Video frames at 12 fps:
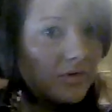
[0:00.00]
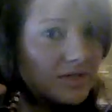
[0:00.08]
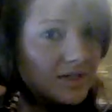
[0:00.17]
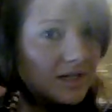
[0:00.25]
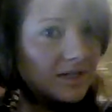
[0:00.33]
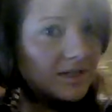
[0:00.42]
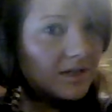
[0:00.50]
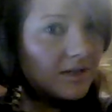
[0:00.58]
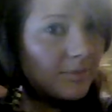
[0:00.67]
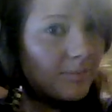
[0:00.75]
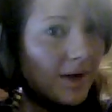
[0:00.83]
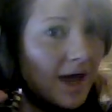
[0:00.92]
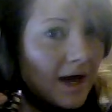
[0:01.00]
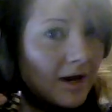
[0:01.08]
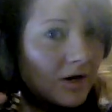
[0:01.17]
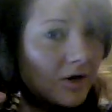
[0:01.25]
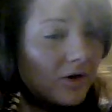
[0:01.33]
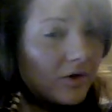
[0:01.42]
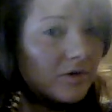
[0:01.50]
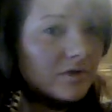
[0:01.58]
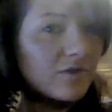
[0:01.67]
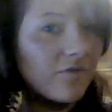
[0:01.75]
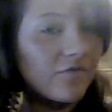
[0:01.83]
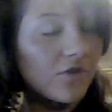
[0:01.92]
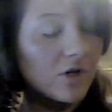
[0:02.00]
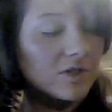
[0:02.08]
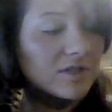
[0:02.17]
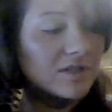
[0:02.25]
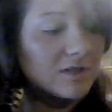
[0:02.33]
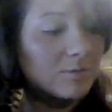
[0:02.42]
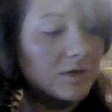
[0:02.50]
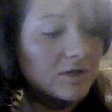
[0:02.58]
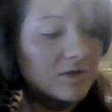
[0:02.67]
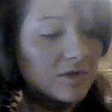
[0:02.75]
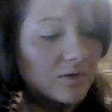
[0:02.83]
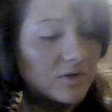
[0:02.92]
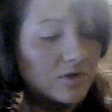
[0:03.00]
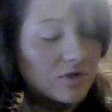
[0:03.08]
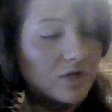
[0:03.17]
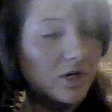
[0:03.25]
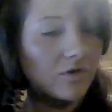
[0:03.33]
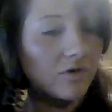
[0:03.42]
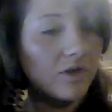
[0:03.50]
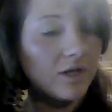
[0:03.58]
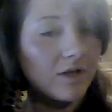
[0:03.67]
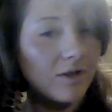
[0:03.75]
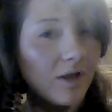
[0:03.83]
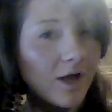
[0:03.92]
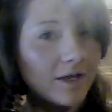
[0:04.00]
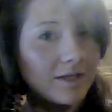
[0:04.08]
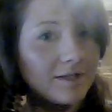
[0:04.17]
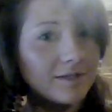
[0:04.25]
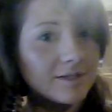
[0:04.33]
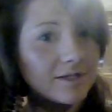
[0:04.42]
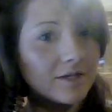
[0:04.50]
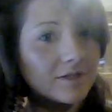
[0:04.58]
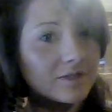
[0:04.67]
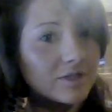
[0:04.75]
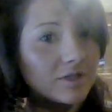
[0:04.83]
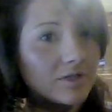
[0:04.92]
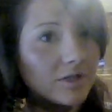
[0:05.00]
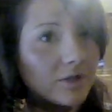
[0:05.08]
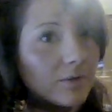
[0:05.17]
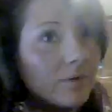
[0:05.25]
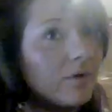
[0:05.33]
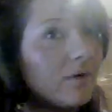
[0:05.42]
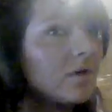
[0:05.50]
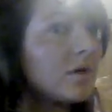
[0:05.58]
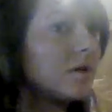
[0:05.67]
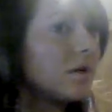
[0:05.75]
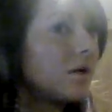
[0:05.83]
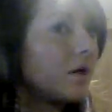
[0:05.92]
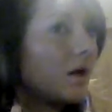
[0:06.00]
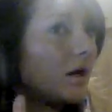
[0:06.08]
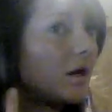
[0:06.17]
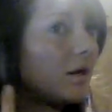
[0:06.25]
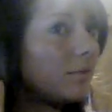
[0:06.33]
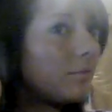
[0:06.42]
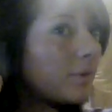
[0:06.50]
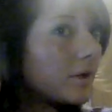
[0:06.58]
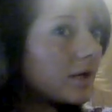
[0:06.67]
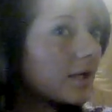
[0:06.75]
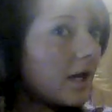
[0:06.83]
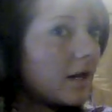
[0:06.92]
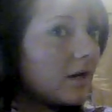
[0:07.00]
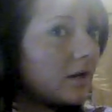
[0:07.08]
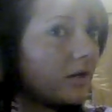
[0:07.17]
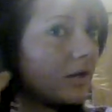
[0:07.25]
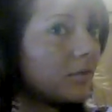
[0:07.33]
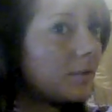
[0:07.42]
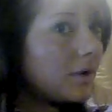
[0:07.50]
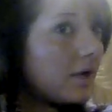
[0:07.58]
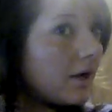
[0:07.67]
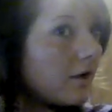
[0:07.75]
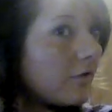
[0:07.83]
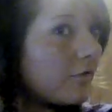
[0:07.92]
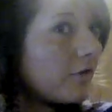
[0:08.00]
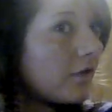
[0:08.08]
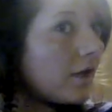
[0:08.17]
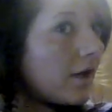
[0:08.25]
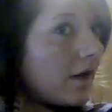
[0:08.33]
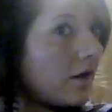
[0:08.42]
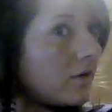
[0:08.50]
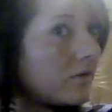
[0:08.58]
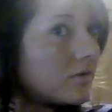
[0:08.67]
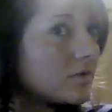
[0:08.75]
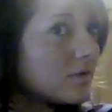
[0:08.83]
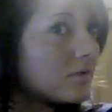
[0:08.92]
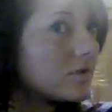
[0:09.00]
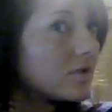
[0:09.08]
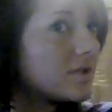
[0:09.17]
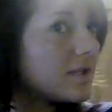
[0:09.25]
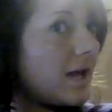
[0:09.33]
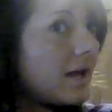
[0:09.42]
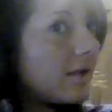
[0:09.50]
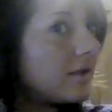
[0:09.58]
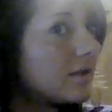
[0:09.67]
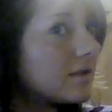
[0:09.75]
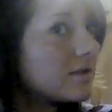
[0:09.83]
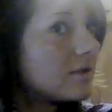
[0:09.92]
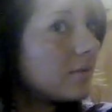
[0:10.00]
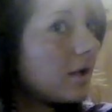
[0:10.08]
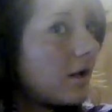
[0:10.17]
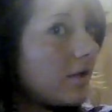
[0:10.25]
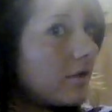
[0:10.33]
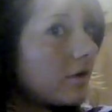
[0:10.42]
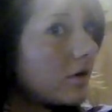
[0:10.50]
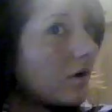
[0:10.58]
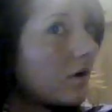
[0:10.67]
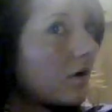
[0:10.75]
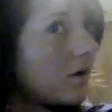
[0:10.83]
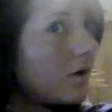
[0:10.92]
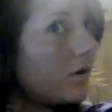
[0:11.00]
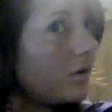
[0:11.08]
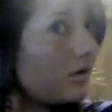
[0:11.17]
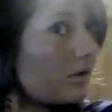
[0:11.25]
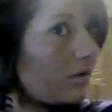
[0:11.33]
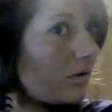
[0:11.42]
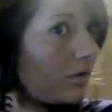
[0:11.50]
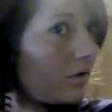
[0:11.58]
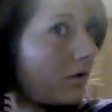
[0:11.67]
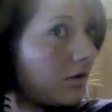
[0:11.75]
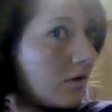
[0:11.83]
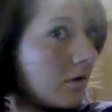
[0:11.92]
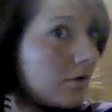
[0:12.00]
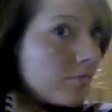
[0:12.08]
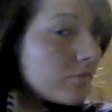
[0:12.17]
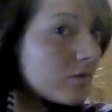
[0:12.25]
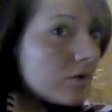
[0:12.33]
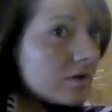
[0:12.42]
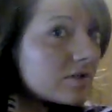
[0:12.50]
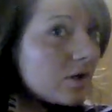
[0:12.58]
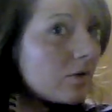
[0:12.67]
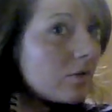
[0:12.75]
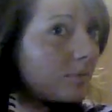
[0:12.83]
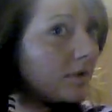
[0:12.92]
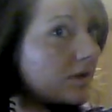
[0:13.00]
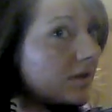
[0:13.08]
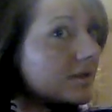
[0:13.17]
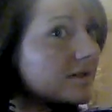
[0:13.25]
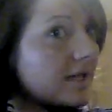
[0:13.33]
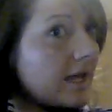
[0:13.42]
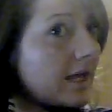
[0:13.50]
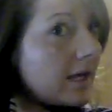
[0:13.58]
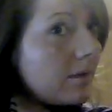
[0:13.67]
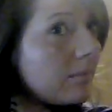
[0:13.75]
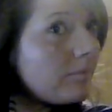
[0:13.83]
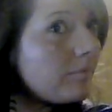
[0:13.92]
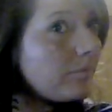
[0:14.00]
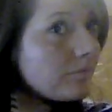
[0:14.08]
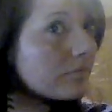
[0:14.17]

reason I did the back curls first is because those are generally a lot easier to do. But again, a little bit of hair fell out, so I'll just add this to my other curl. So it would be the same,